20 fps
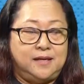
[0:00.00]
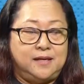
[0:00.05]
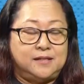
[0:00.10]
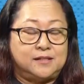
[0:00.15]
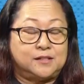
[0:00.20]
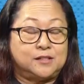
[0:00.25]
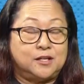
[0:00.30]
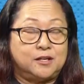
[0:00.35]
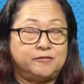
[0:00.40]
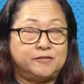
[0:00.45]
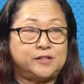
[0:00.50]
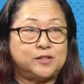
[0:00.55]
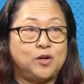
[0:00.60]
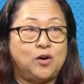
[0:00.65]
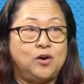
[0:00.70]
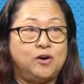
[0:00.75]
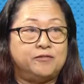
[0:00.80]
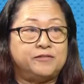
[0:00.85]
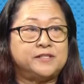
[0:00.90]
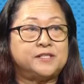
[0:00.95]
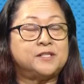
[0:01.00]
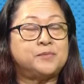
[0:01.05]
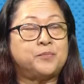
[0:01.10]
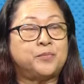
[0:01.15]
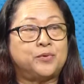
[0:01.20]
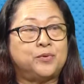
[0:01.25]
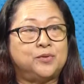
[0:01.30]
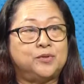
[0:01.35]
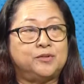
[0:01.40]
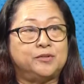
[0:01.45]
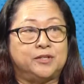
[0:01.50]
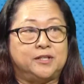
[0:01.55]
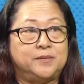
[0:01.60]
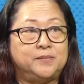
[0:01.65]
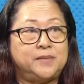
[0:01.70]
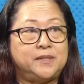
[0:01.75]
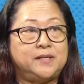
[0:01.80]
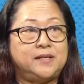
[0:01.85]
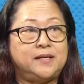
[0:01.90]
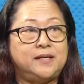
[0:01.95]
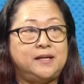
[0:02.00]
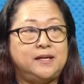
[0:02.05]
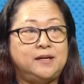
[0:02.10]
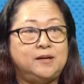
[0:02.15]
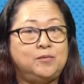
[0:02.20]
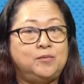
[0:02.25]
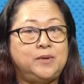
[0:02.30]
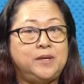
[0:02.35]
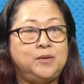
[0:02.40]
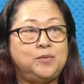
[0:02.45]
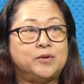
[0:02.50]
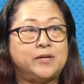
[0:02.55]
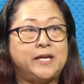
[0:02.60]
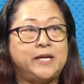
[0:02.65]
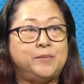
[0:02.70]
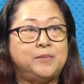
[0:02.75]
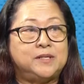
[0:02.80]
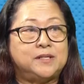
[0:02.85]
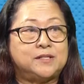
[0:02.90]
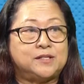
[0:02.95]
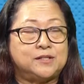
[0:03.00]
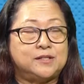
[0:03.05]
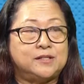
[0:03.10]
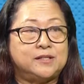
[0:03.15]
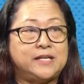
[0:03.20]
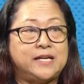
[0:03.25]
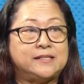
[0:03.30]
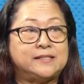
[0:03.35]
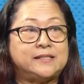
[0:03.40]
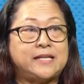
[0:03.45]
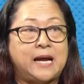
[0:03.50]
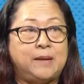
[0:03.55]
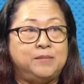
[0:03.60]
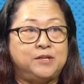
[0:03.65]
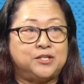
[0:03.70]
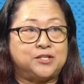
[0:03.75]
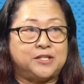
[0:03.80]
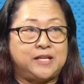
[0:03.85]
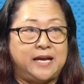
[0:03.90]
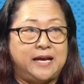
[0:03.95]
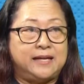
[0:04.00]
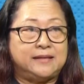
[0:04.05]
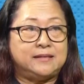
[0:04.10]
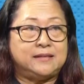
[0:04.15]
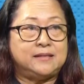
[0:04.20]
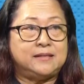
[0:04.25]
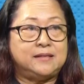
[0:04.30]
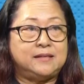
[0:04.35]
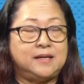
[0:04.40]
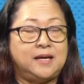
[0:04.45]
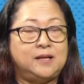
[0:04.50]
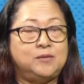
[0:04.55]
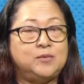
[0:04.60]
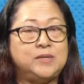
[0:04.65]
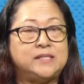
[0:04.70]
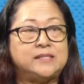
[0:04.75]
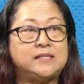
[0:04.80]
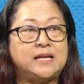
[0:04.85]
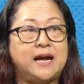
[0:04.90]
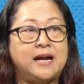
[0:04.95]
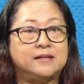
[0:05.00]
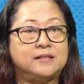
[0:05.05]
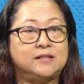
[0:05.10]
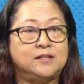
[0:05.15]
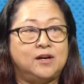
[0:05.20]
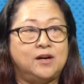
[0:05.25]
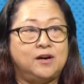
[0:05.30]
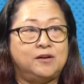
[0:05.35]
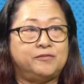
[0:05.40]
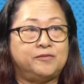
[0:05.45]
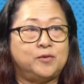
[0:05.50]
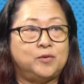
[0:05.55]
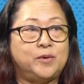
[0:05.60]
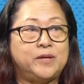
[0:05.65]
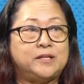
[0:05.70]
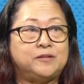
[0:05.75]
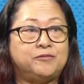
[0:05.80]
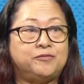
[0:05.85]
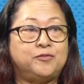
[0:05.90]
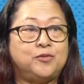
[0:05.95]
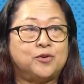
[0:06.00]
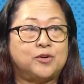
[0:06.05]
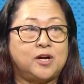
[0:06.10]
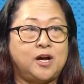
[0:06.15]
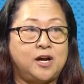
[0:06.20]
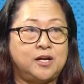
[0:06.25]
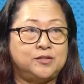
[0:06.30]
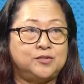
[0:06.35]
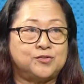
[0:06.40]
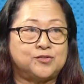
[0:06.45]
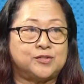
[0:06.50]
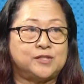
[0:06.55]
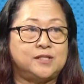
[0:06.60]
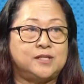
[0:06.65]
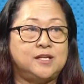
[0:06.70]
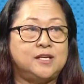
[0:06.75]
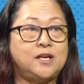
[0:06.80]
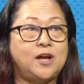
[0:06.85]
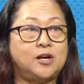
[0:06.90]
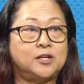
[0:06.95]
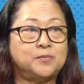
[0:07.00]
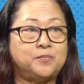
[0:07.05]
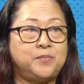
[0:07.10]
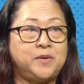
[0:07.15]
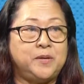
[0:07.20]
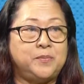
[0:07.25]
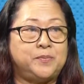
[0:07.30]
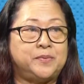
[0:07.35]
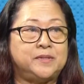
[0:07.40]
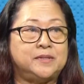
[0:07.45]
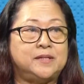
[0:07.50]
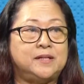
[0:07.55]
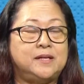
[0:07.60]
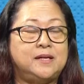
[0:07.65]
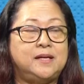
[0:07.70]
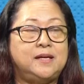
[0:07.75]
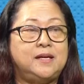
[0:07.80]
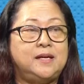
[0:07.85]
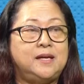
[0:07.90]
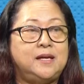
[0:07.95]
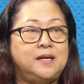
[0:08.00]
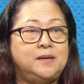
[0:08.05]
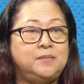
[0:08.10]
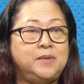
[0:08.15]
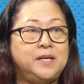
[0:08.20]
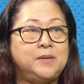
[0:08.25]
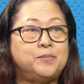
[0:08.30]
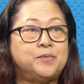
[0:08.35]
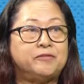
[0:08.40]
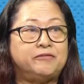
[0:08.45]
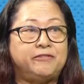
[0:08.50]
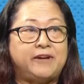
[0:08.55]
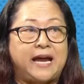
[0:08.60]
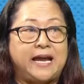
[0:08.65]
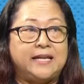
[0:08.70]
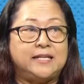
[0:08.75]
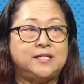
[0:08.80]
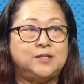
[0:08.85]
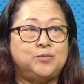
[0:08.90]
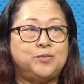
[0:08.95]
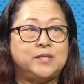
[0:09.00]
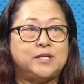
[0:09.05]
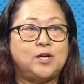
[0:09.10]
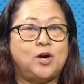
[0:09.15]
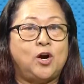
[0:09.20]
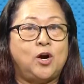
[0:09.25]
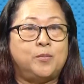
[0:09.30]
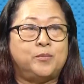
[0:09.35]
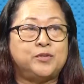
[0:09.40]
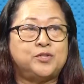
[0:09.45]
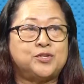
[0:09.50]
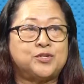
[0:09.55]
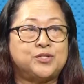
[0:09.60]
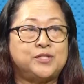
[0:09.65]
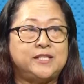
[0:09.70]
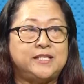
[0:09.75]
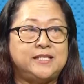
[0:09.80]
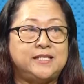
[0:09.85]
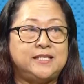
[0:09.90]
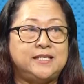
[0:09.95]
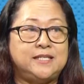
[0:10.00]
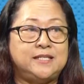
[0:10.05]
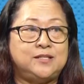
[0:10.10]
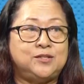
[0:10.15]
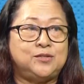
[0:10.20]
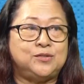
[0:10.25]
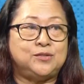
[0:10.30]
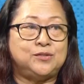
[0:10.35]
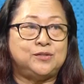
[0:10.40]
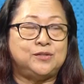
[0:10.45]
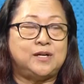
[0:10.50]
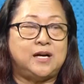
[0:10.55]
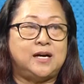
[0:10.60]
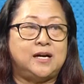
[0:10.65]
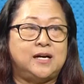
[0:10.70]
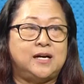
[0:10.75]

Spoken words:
service officer program, we were able to establish that. And we started off with 400 young people being provided with the opportunity to